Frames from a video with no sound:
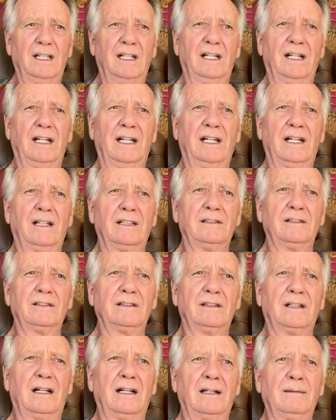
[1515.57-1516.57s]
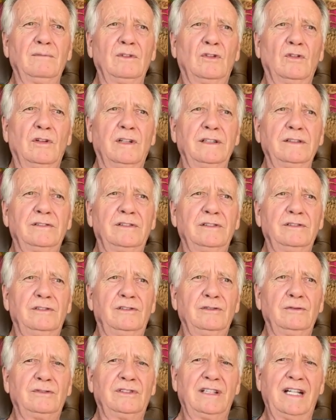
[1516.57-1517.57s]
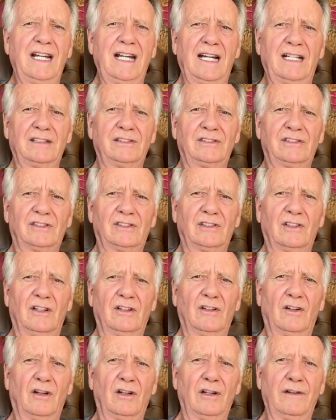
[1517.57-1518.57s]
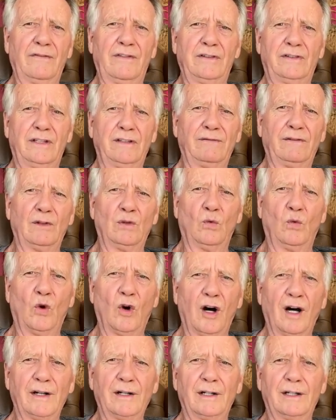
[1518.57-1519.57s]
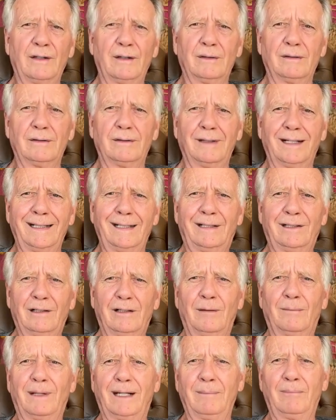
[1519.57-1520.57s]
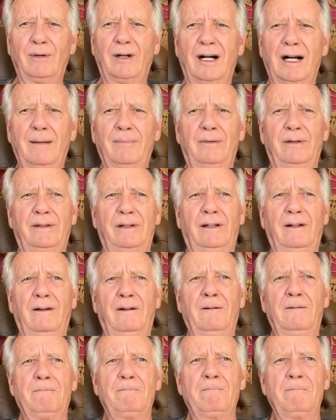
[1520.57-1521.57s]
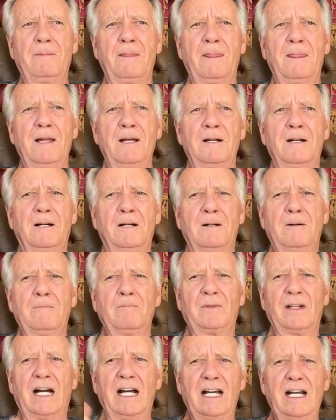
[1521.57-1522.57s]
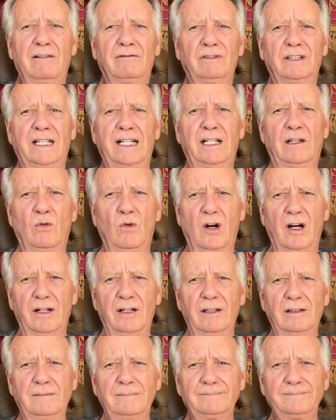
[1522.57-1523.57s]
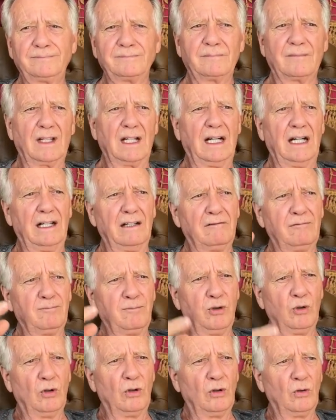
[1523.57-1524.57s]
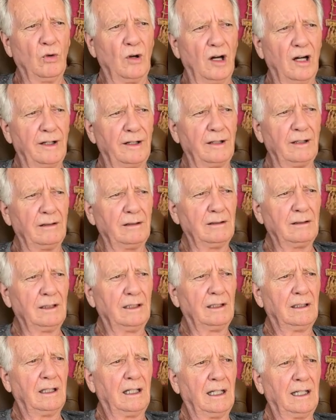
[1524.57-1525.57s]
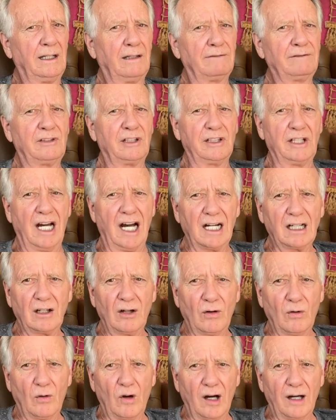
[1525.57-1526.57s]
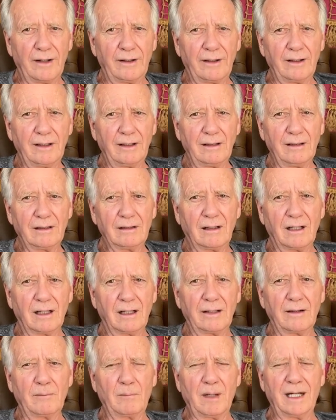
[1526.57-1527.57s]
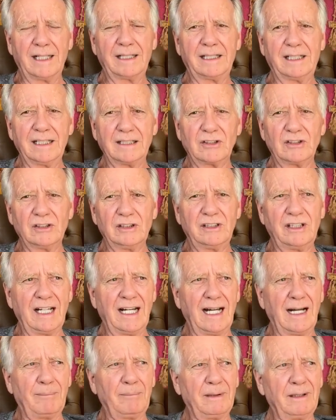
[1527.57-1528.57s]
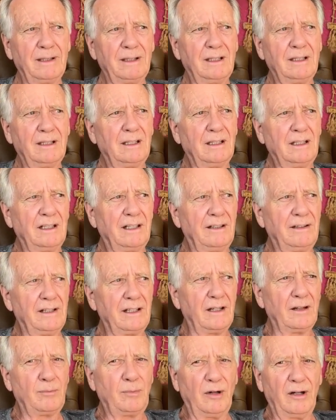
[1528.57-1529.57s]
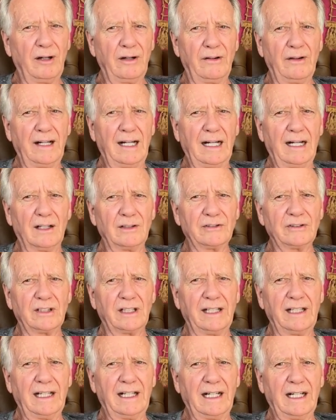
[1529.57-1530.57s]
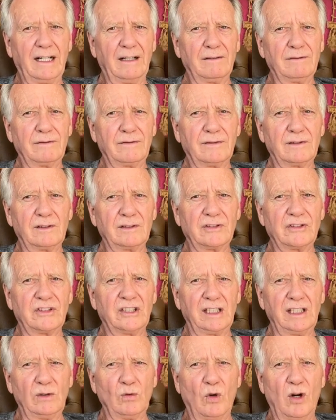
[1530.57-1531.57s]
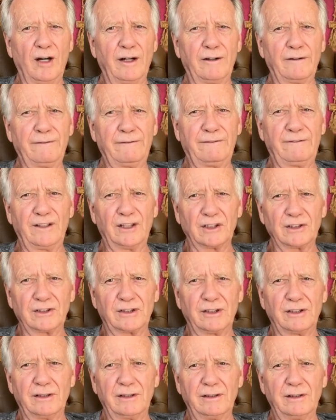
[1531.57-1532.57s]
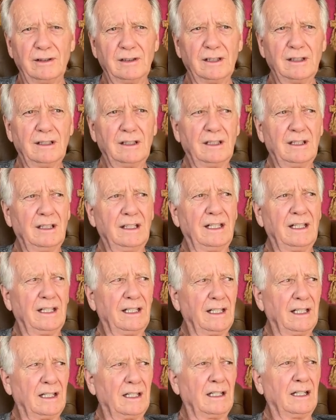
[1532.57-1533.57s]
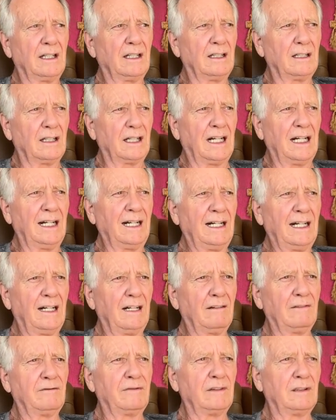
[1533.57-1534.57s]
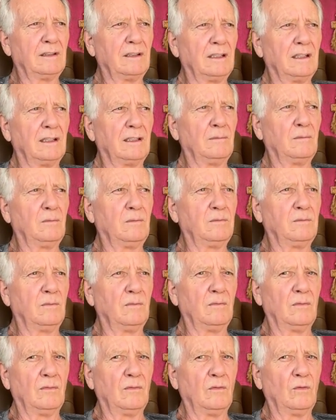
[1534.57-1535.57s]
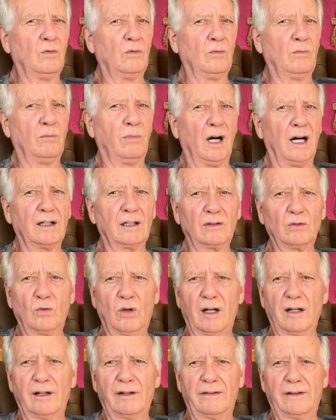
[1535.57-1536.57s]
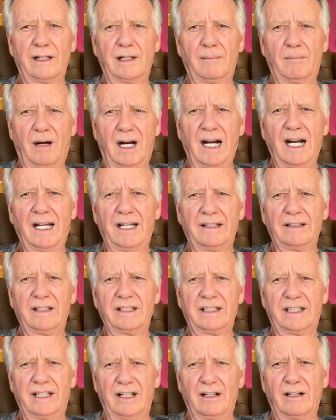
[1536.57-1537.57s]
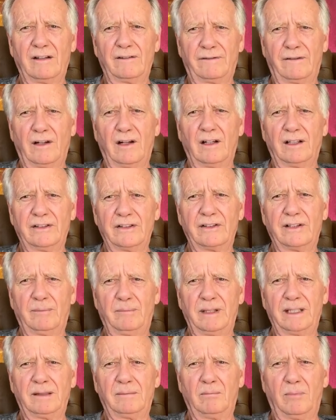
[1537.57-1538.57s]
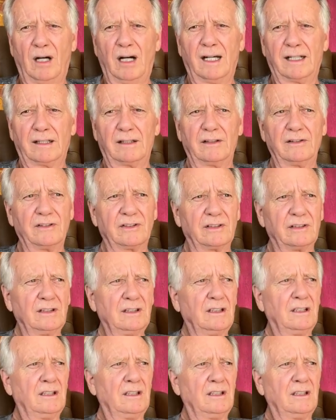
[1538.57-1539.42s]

And I'm going to do tests on all of the different water right here on my property. I have lake water, I have pool water, I have Tanaka water out of my kitchen tap. In the other part of the house, I have city water filtered. I have bottled water that I buy in the garrafons, the big bottles.